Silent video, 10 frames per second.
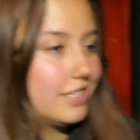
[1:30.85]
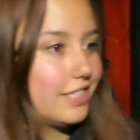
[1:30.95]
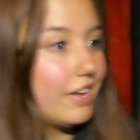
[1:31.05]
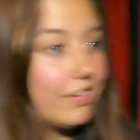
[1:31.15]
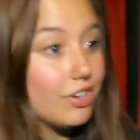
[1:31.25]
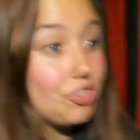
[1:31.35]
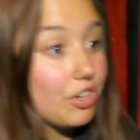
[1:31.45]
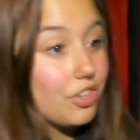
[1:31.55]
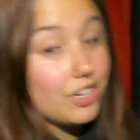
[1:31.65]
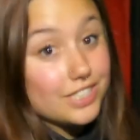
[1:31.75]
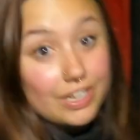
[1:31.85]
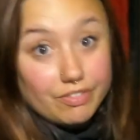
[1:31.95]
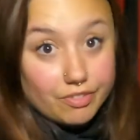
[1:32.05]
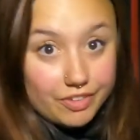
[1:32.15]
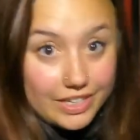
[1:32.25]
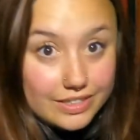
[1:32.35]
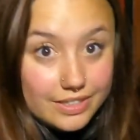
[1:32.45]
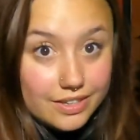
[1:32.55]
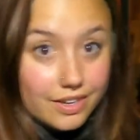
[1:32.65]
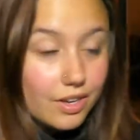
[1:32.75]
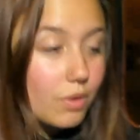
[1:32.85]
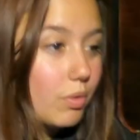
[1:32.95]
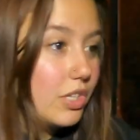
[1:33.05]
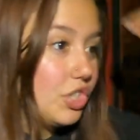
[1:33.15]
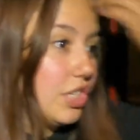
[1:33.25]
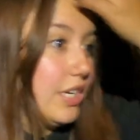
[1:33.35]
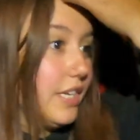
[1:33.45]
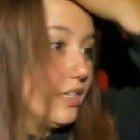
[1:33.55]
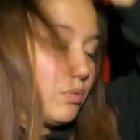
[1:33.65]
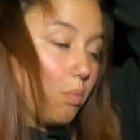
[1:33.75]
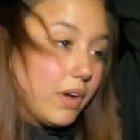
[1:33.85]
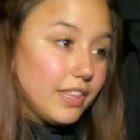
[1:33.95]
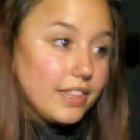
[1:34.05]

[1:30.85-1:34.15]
737 feet, which is what